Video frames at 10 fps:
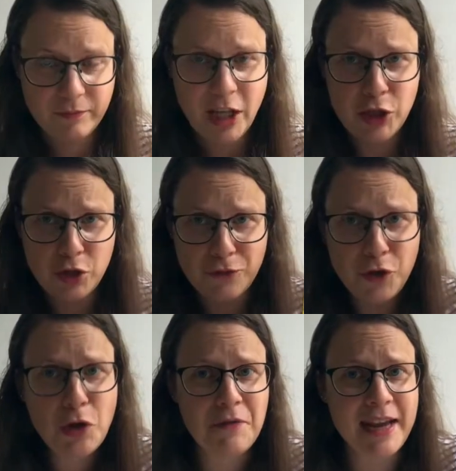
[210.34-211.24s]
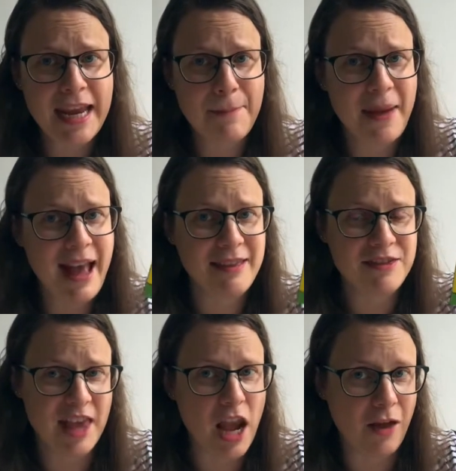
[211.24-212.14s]
So if you have any pants
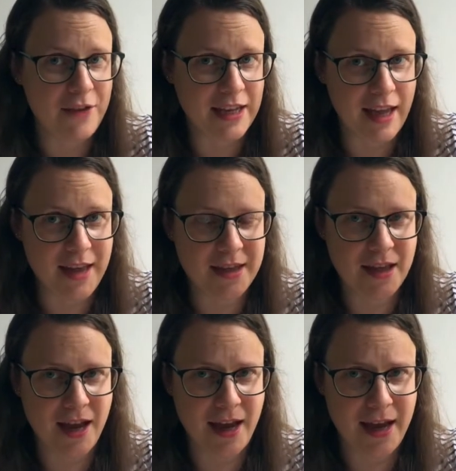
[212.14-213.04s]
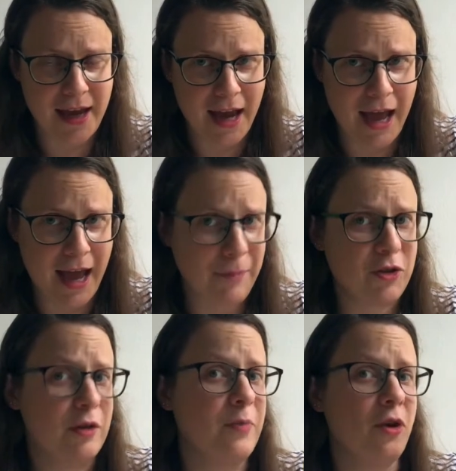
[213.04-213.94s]
loving kids, I
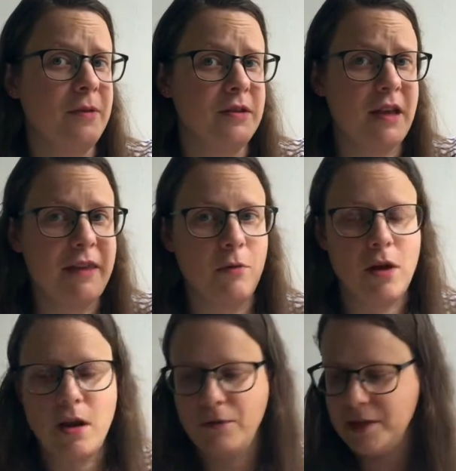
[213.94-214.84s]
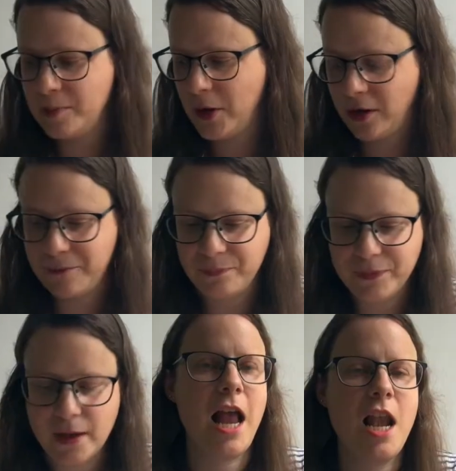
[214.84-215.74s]
absolutely promise they will love this book.
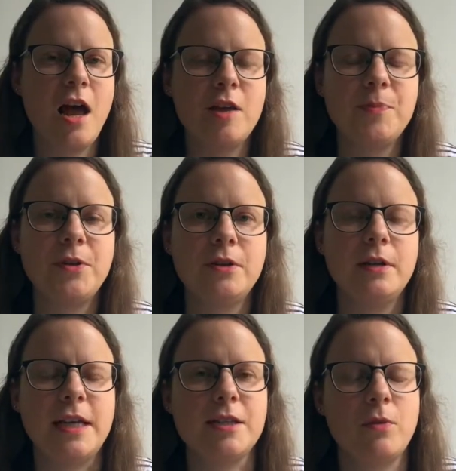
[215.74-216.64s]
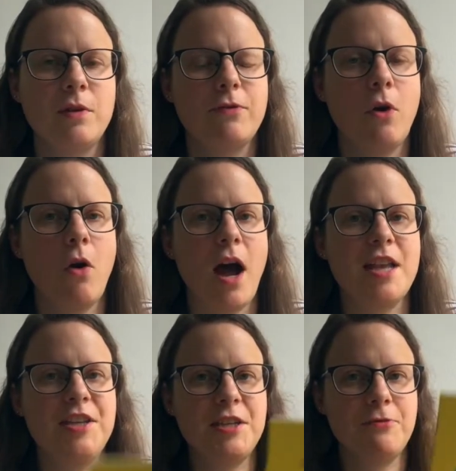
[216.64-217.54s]
Last but not least, we've got a
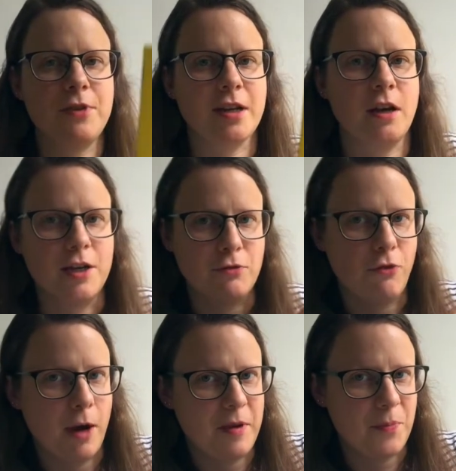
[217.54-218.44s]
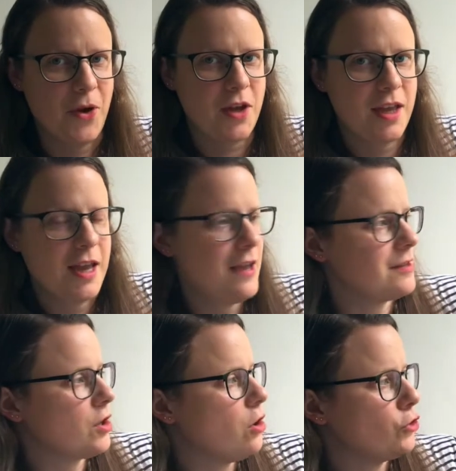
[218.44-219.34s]
different kind of rhyming book. It's
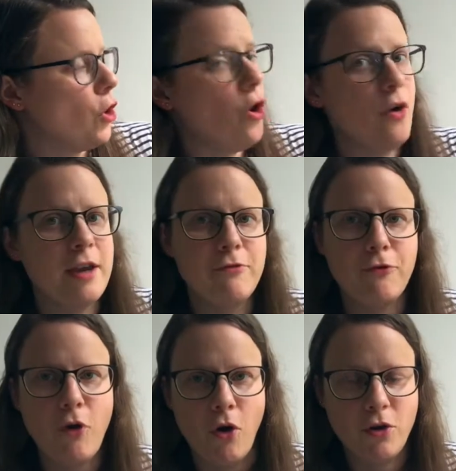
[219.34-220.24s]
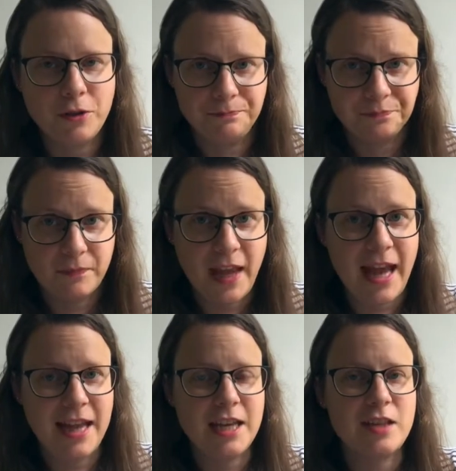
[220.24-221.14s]
called Oi Frog,
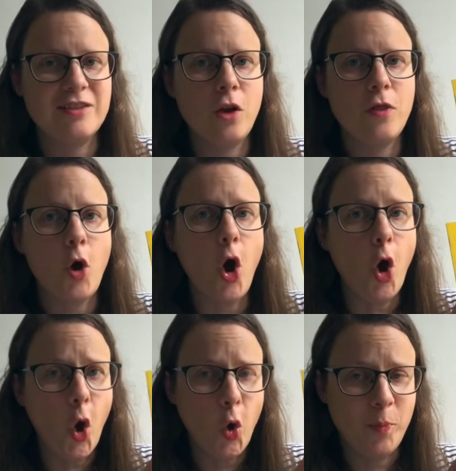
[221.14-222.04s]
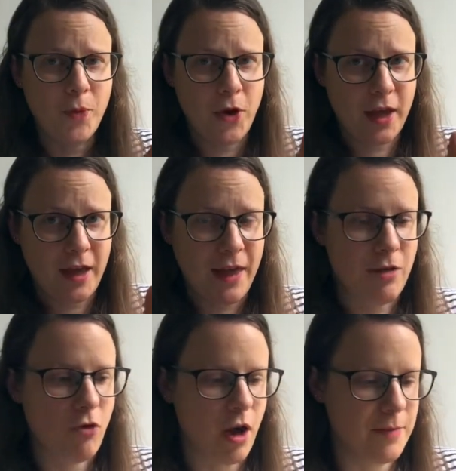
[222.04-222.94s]
and it's not the whole book that
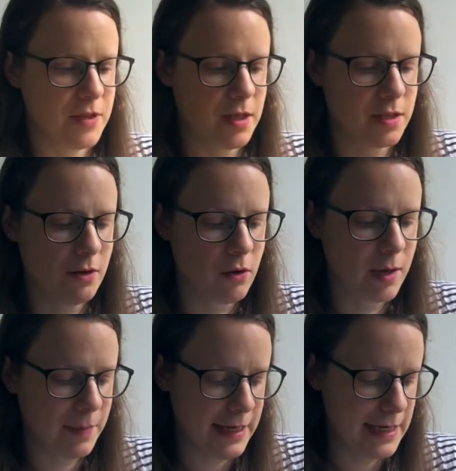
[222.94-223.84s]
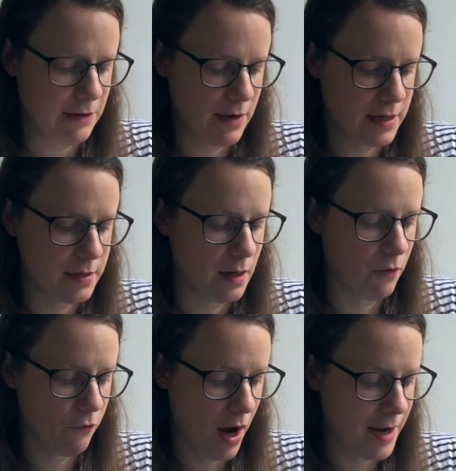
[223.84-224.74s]
rhymes. It's not completely written in
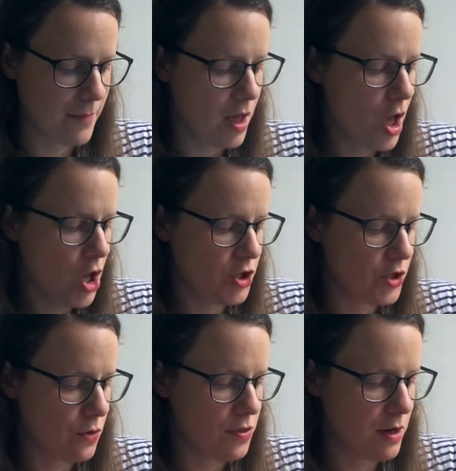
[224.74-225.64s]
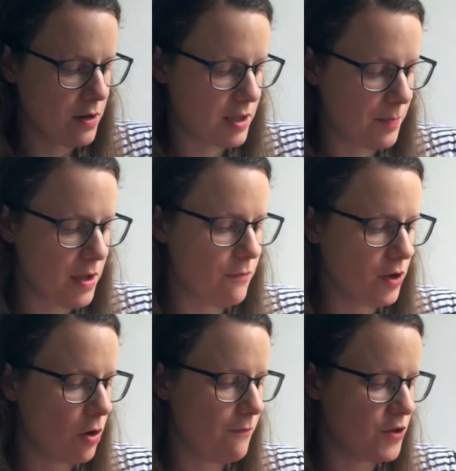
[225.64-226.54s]
rhyme. So there is a bit of a
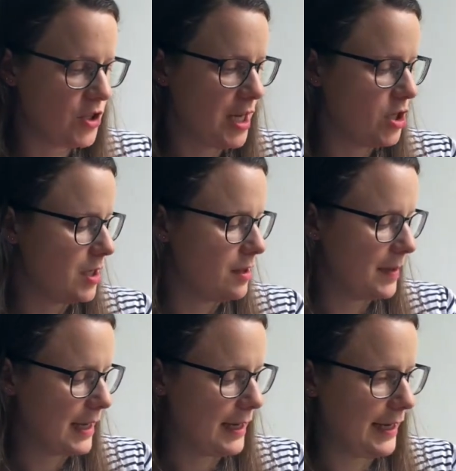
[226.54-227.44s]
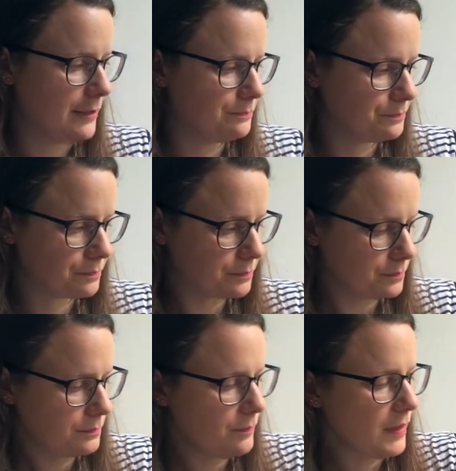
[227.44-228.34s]
conversation at the beginning,
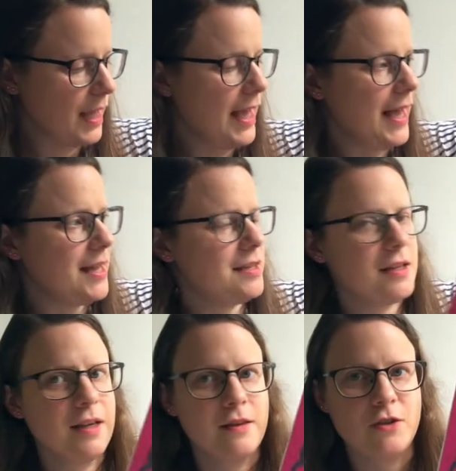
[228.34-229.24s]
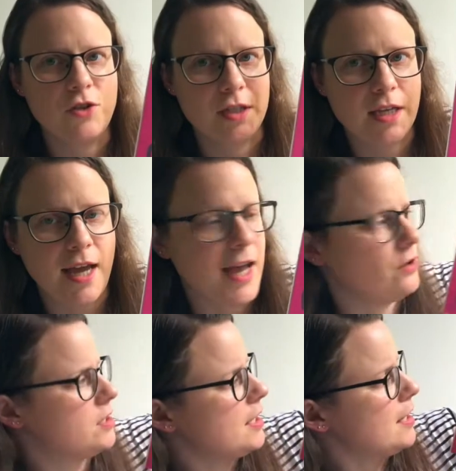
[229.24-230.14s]
and there's this cat who
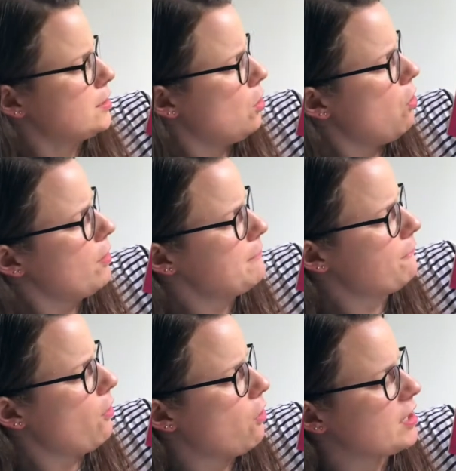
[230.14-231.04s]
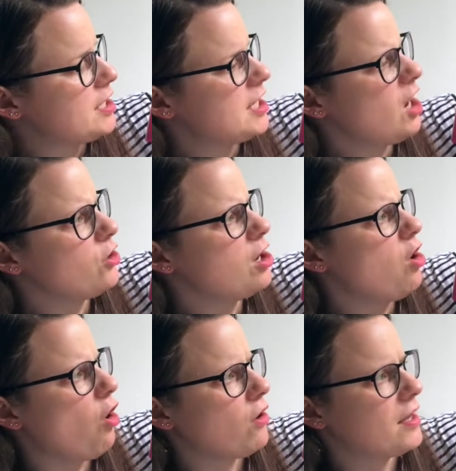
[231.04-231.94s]
says, "Oi Frog, sit on a
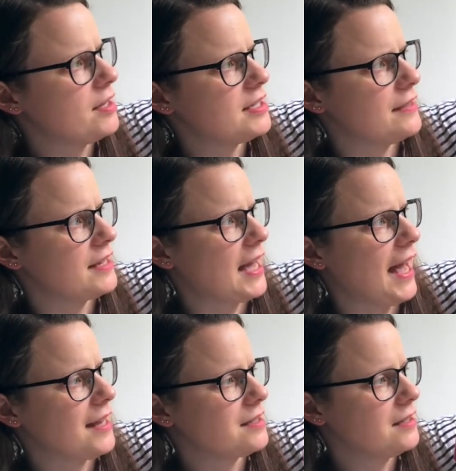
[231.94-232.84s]
log," said the cat.